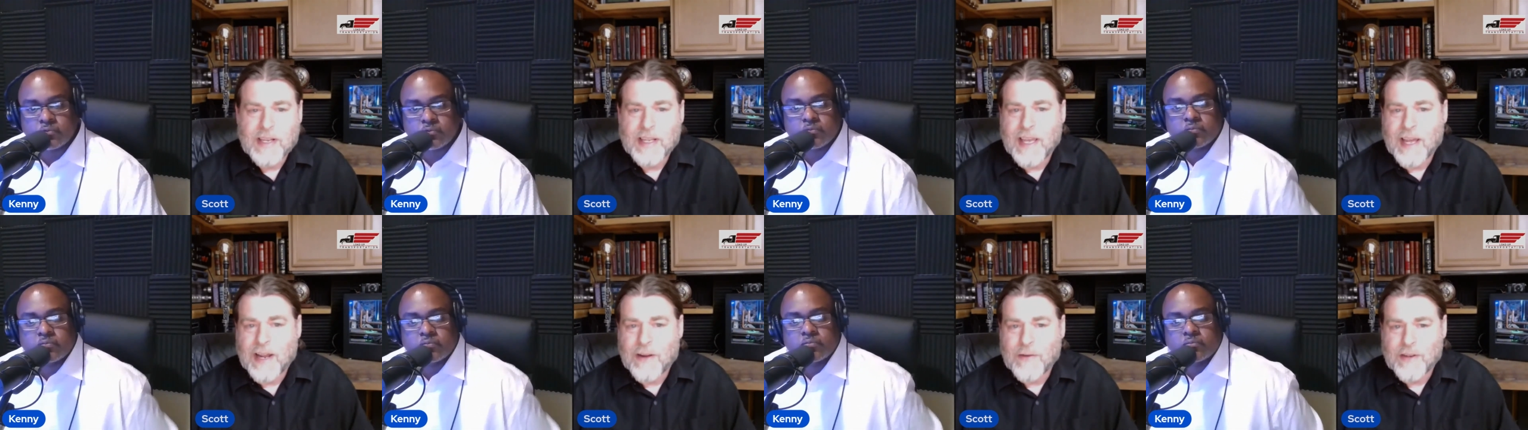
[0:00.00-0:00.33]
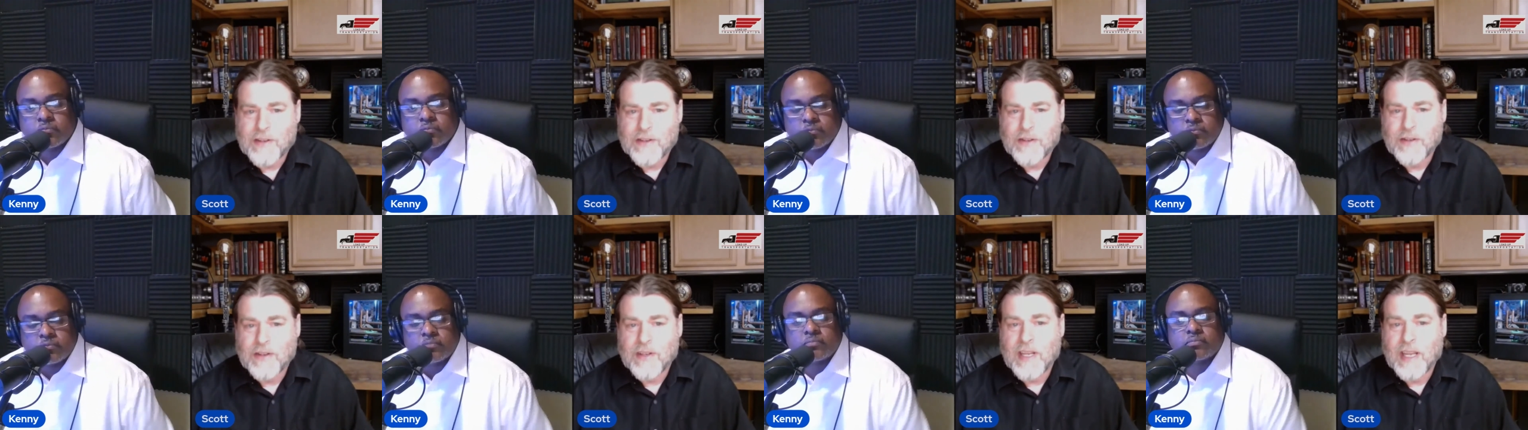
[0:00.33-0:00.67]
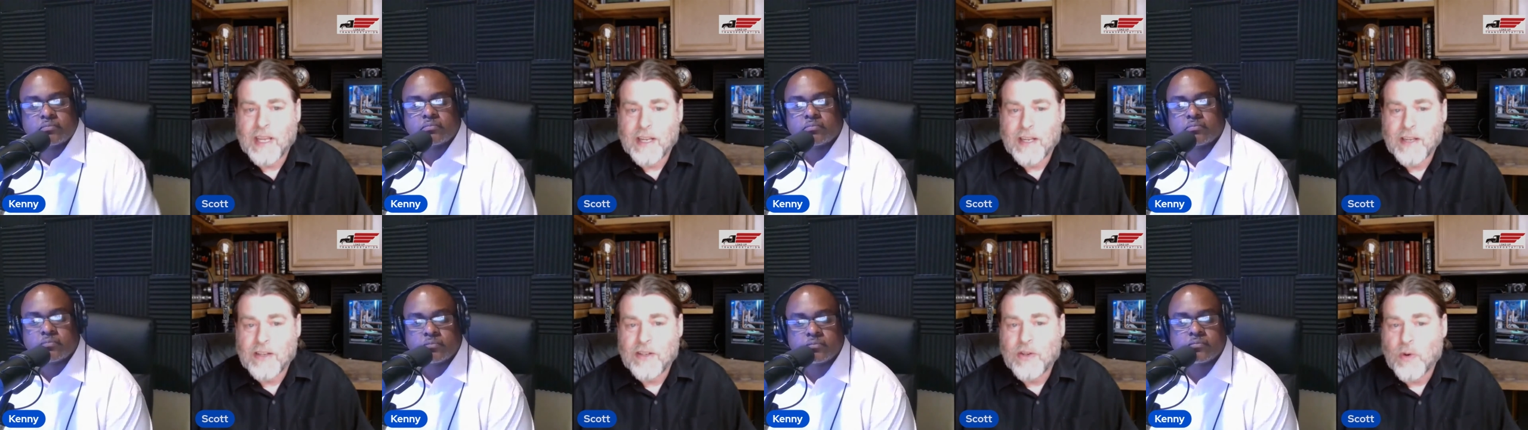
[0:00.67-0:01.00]
Speaker 1: to get out and,
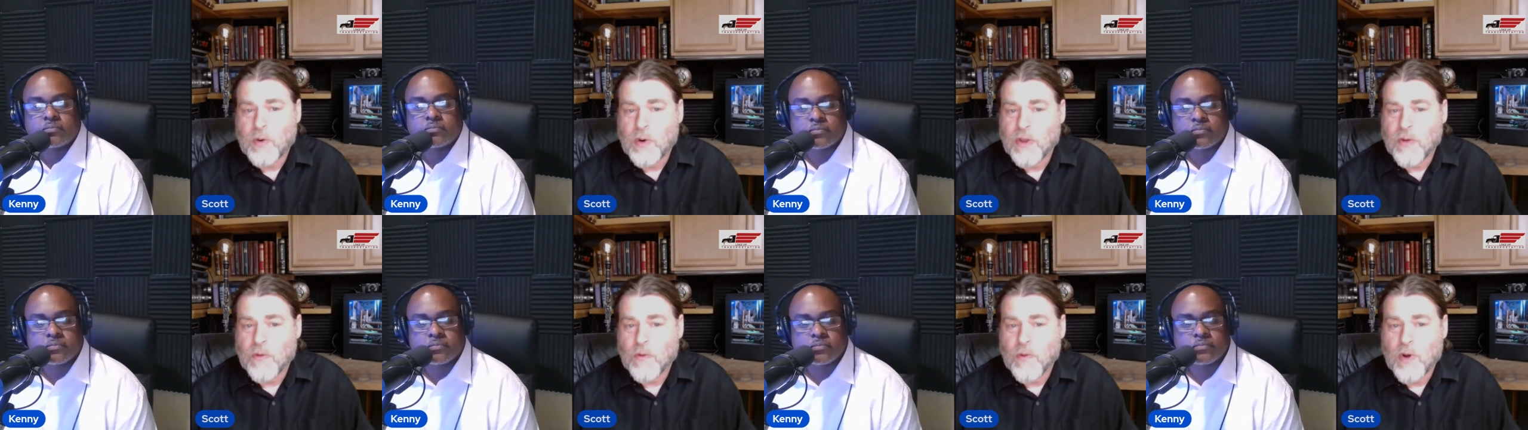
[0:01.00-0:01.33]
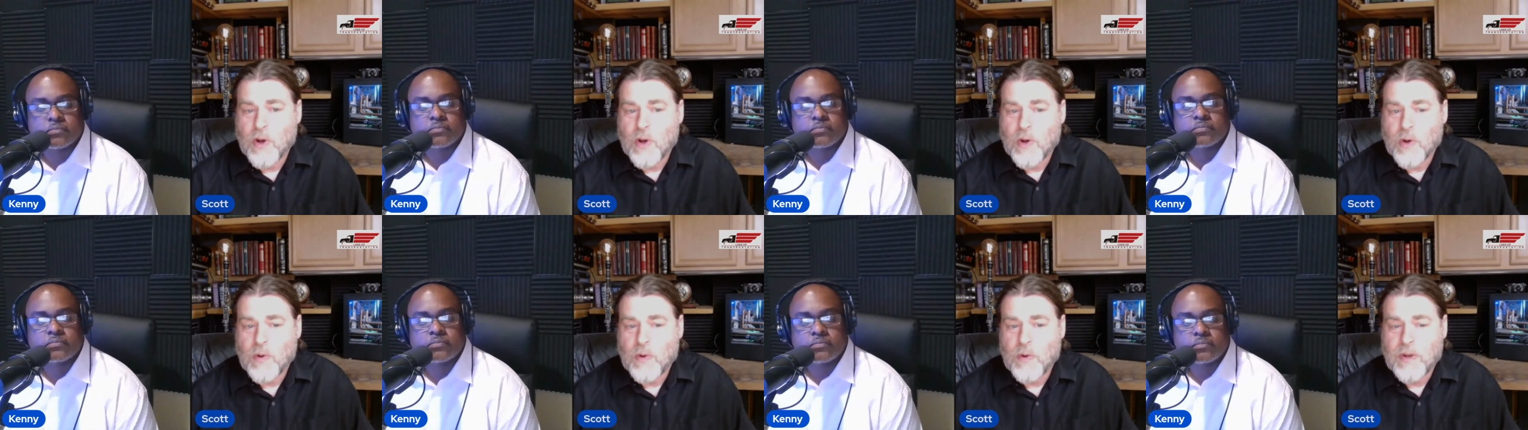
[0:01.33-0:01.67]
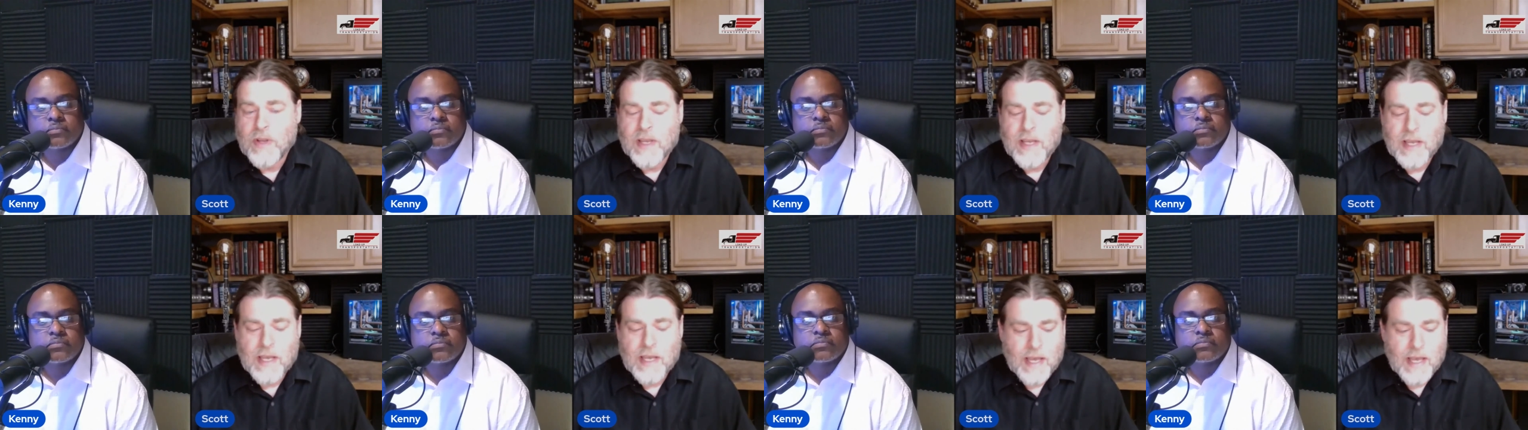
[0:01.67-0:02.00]
and enjoy the road.